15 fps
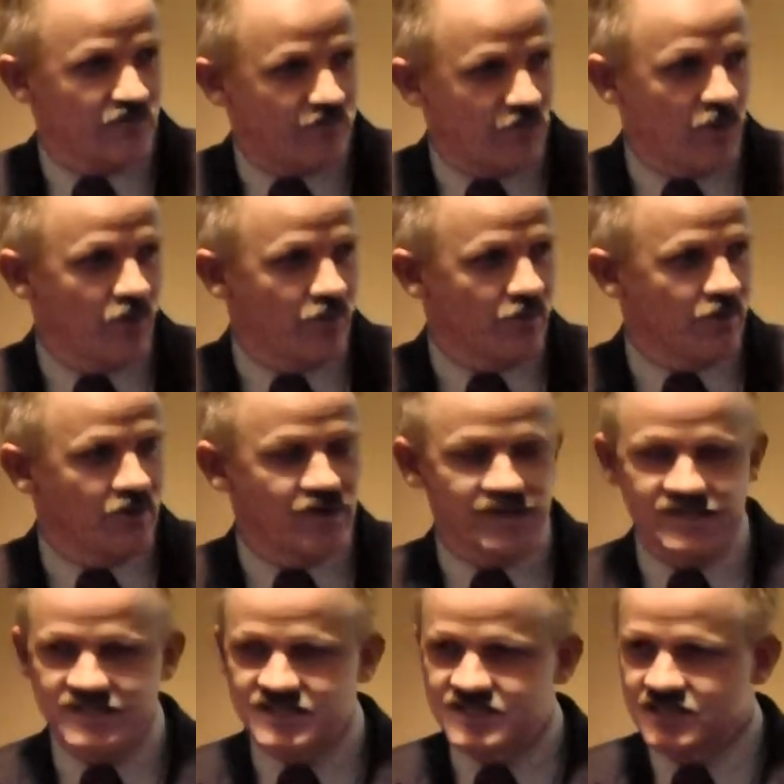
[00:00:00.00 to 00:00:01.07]
forward
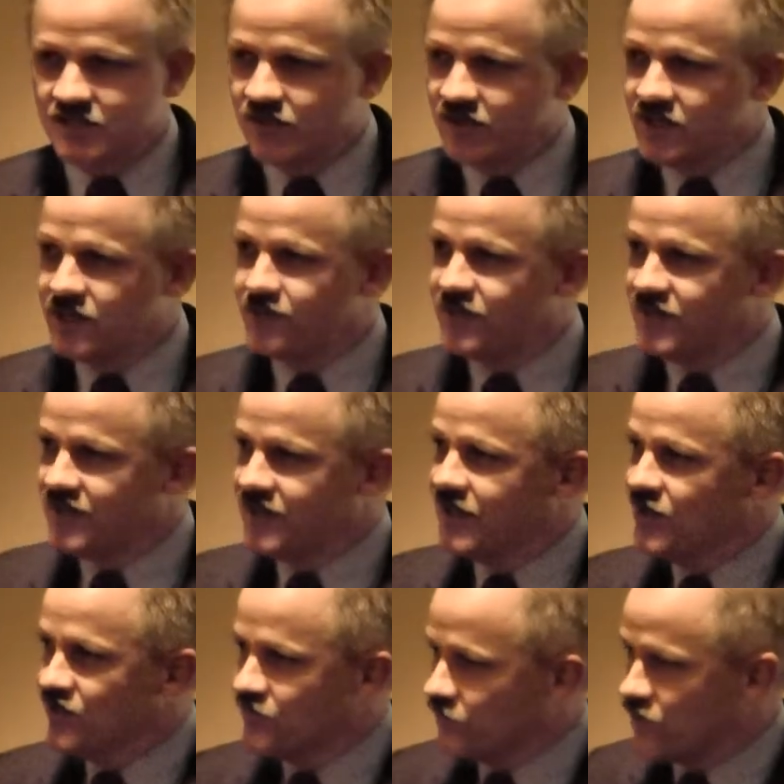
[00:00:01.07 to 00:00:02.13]
is going to
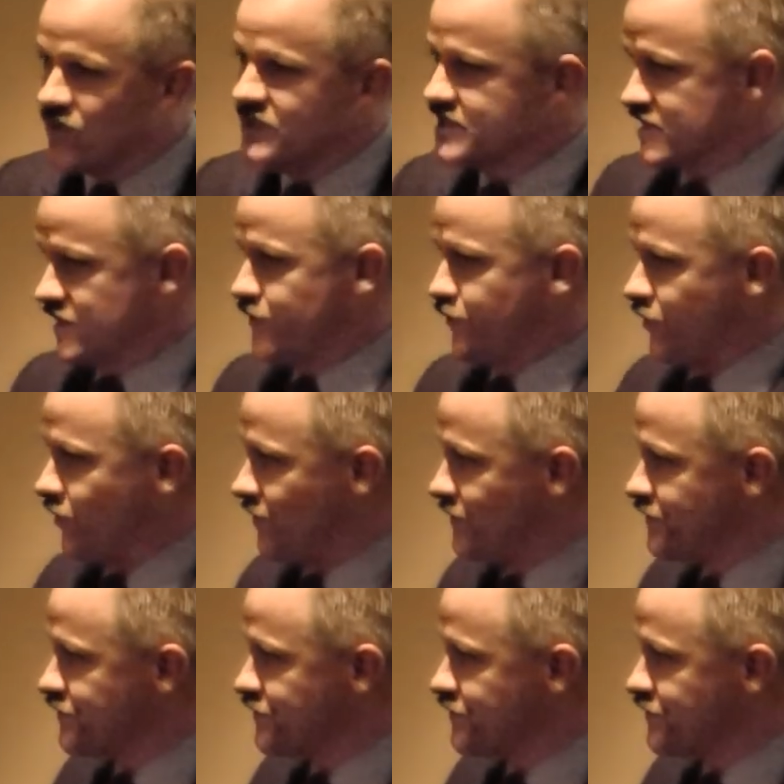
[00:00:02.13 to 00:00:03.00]
be very simple,